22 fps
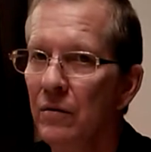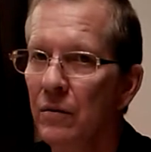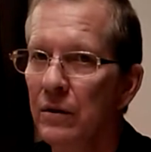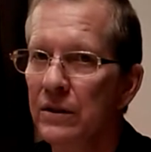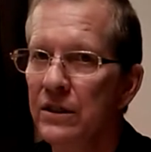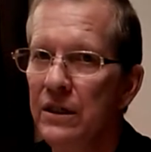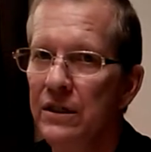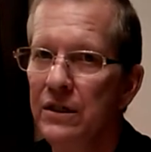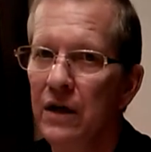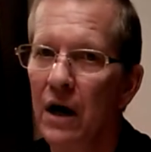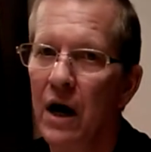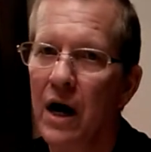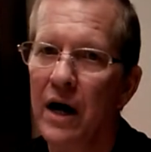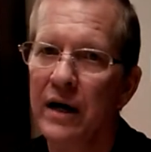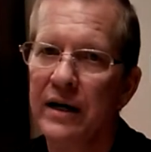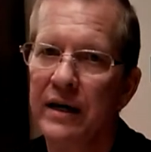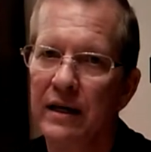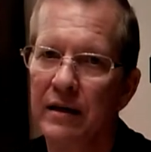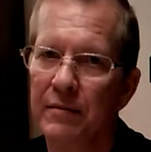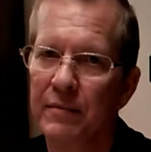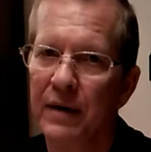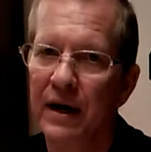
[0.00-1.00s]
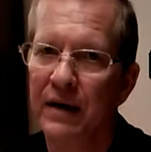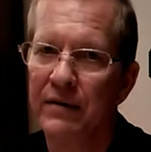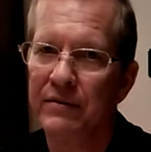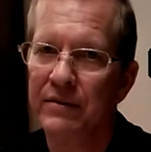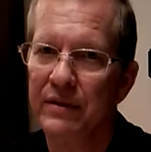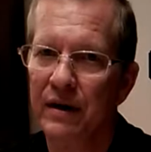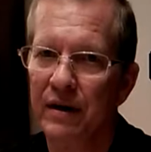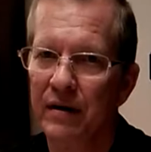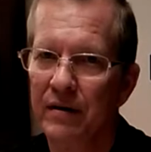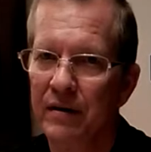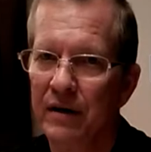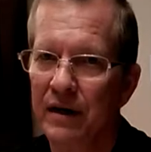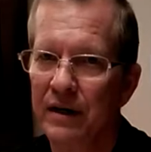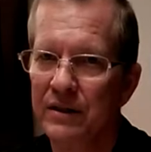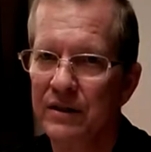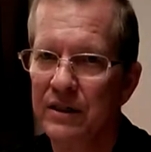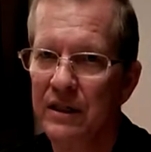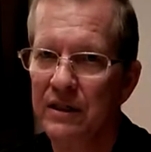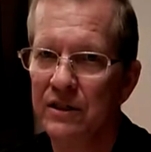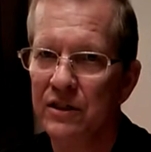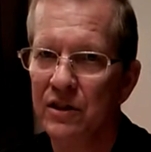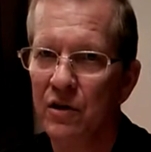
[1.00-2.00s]
What's he talking about there
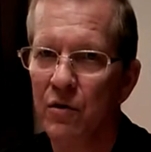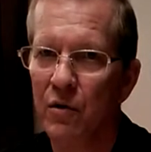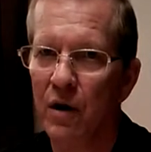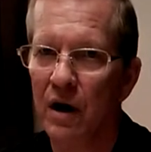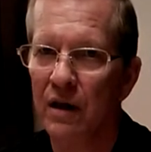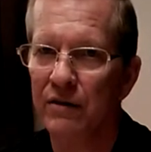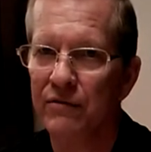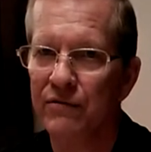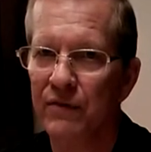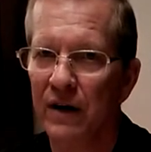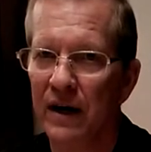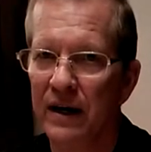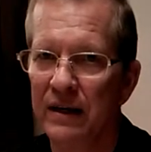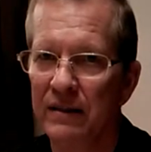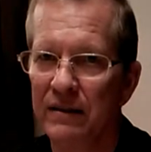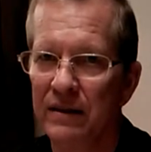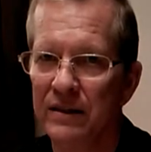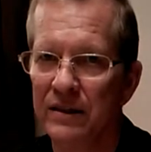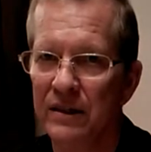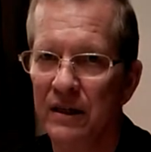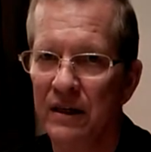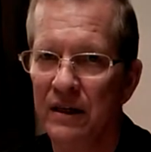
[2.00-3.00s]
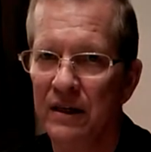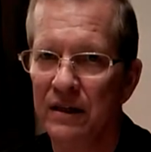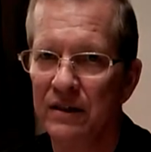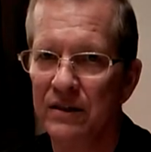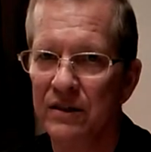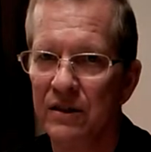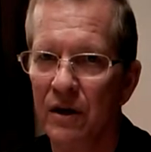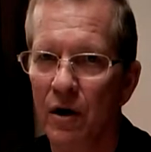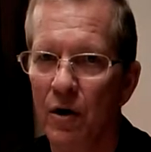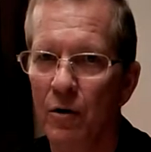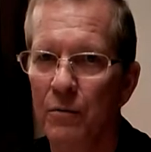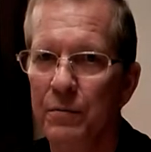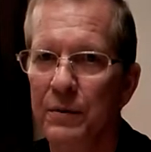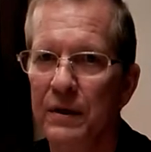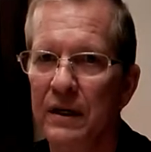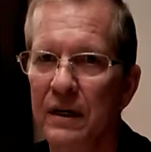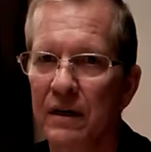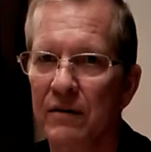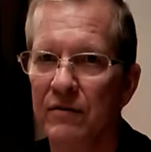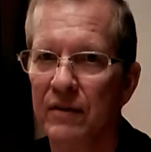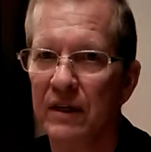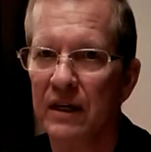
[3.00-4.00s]
as he's qualifying this in his
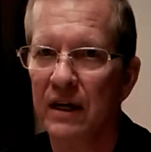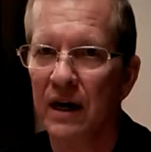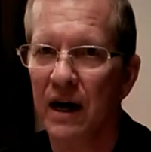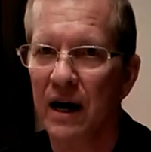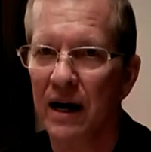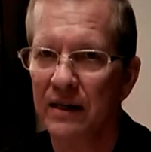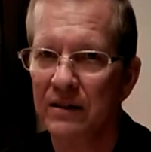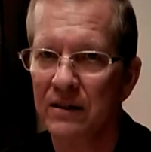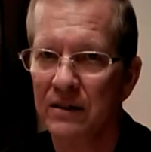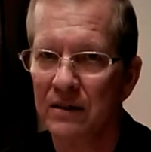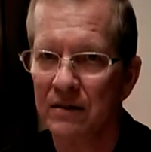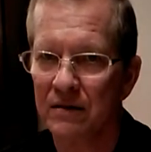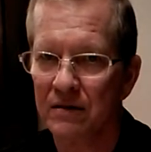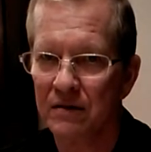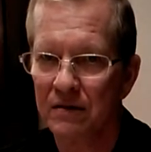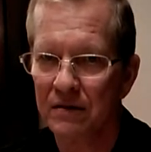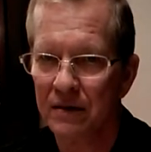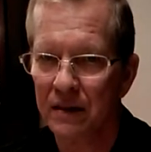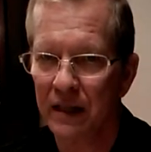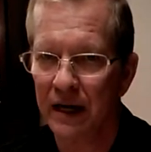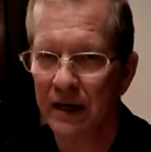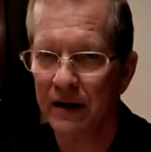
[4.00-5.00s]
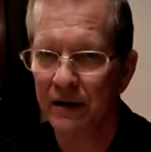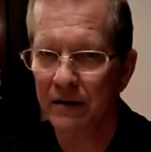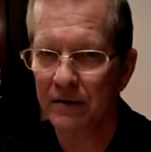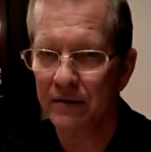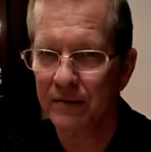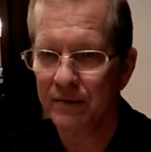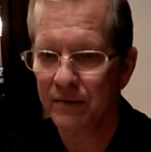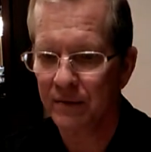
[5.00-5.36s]
opening of the eyes letter?